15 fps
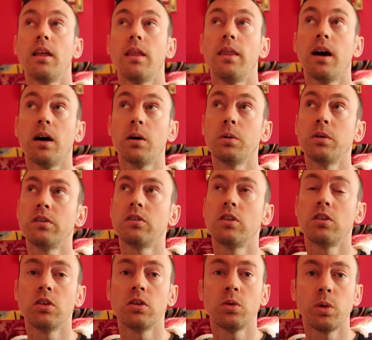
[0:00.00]
That was to
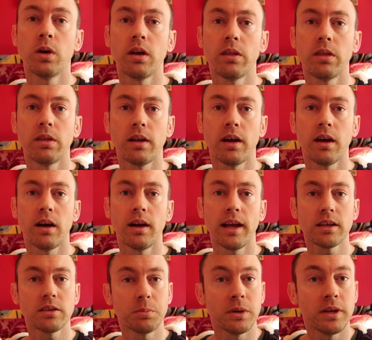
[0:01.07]
do with
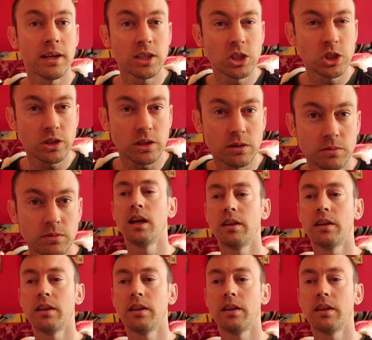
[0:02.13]
exponential.